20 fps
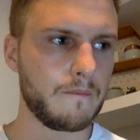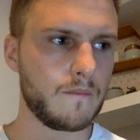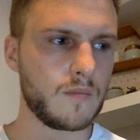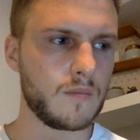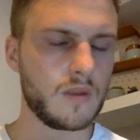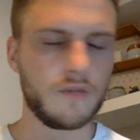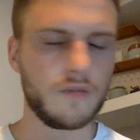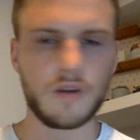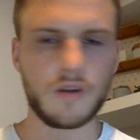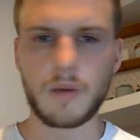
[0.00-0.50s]

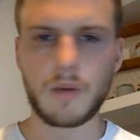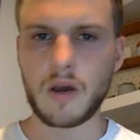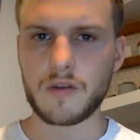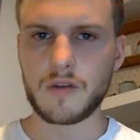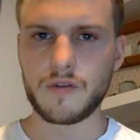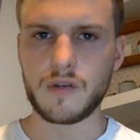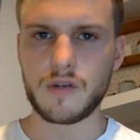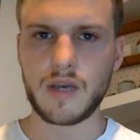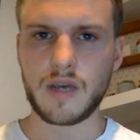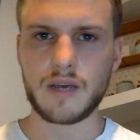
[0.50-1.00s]
over the past
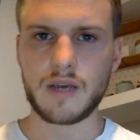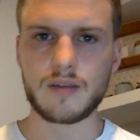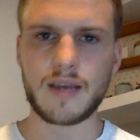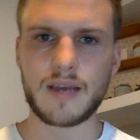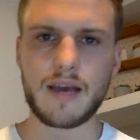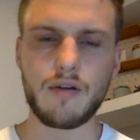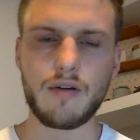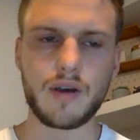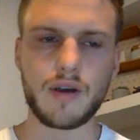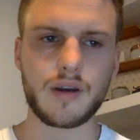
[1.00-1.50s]
few days,
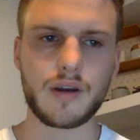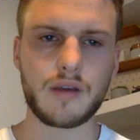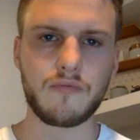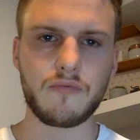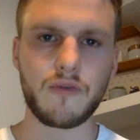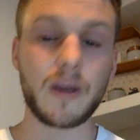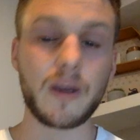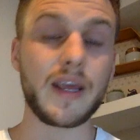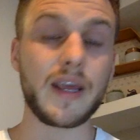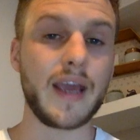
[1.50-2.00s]
how can I
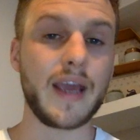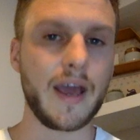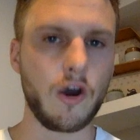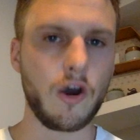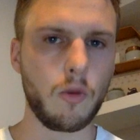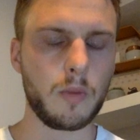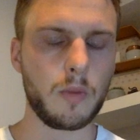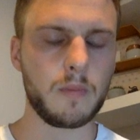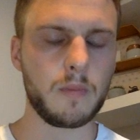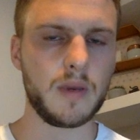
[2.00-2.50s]
really
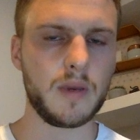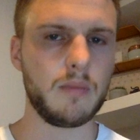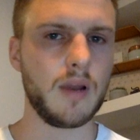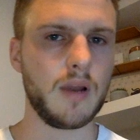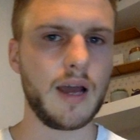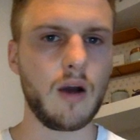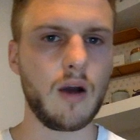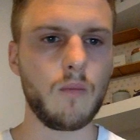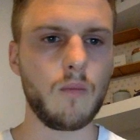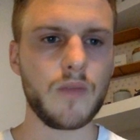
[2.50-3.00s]
help people
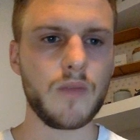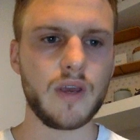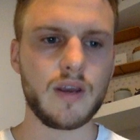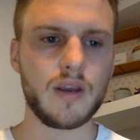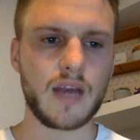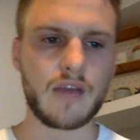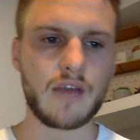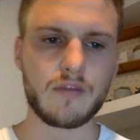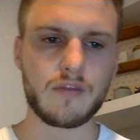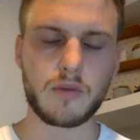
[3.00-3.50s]
out?
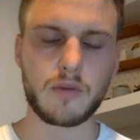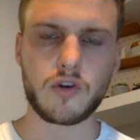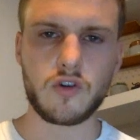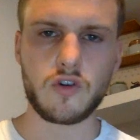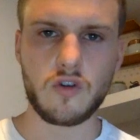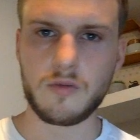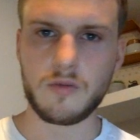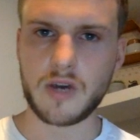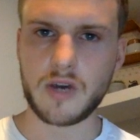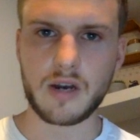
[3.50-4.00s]
Having my
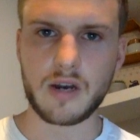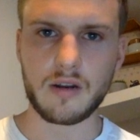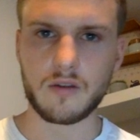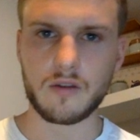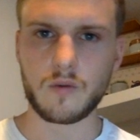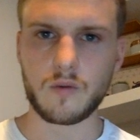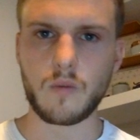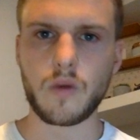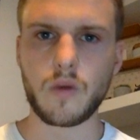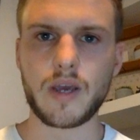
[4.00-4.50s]
YouTube channel is
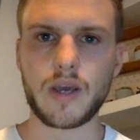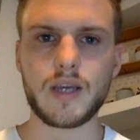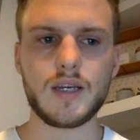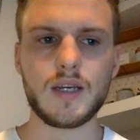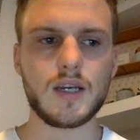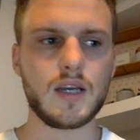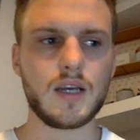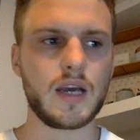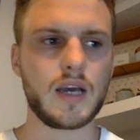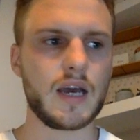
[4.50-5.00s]
one way.
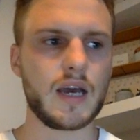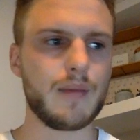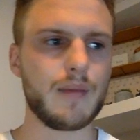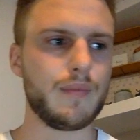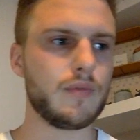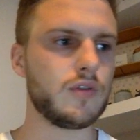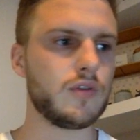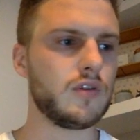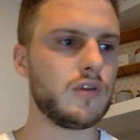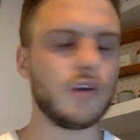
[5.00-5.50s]

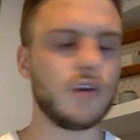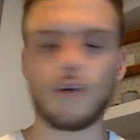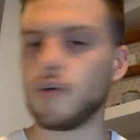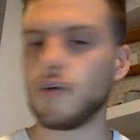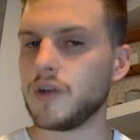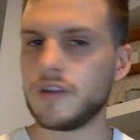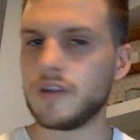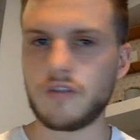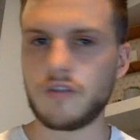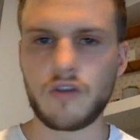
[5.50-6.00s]
You know, on
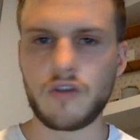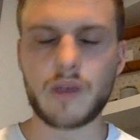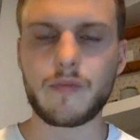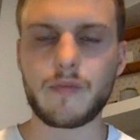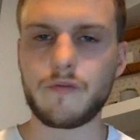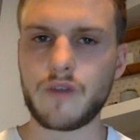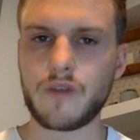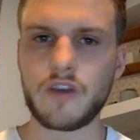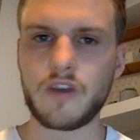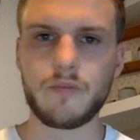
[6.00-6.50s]
Instagram
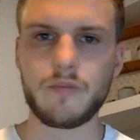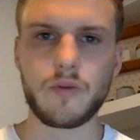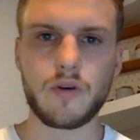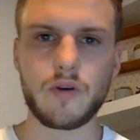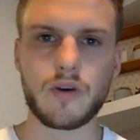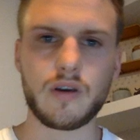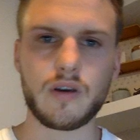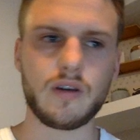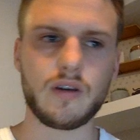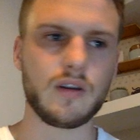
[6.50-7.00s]
and
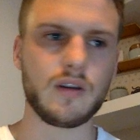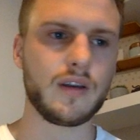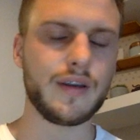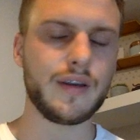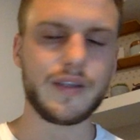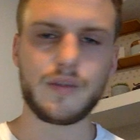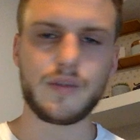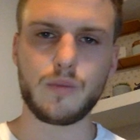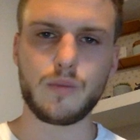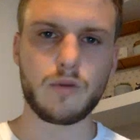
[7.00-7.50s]
Facebook and
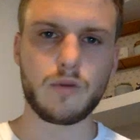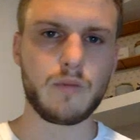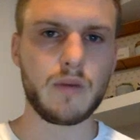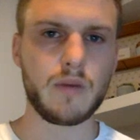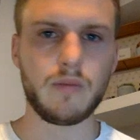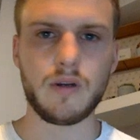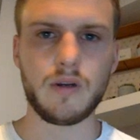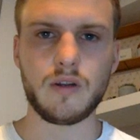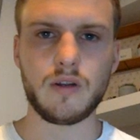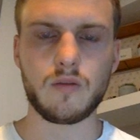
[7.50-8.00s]
connecting with
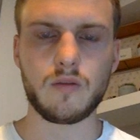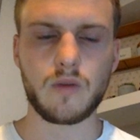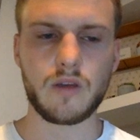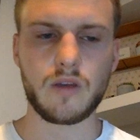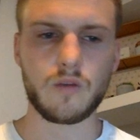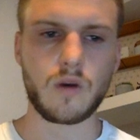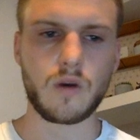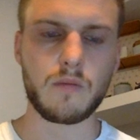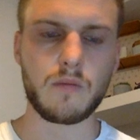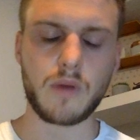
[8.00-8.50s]
people is
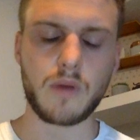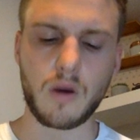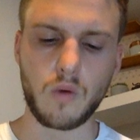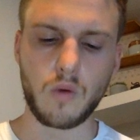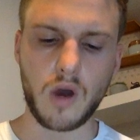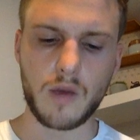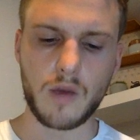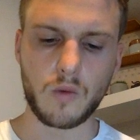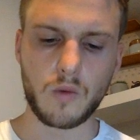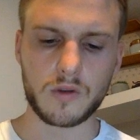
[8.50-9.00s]
one. But
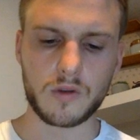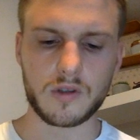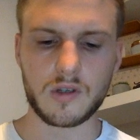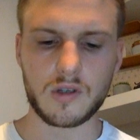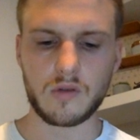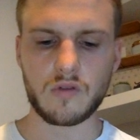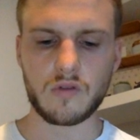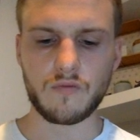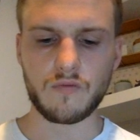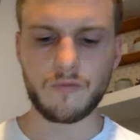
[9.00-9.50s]
what I want to do
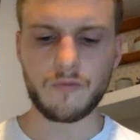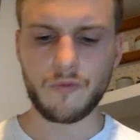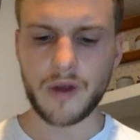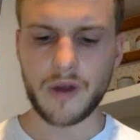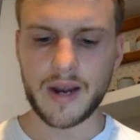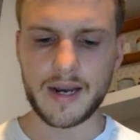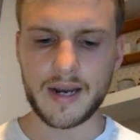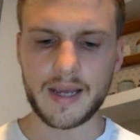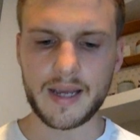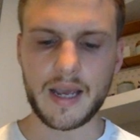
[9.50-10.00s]
is
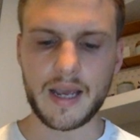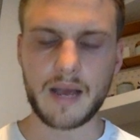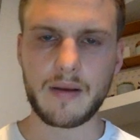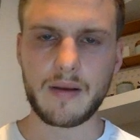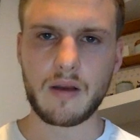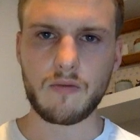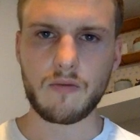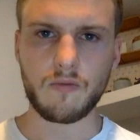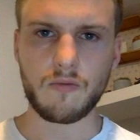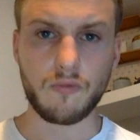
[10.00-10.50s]
really,
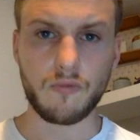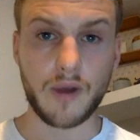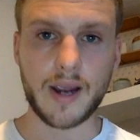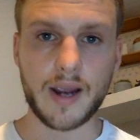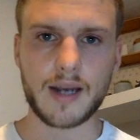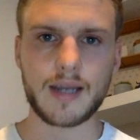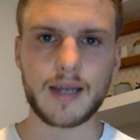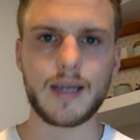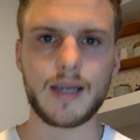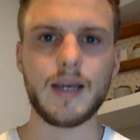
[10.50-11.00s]

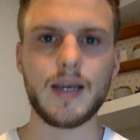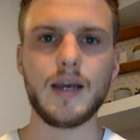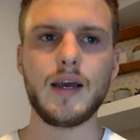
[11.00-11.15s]
really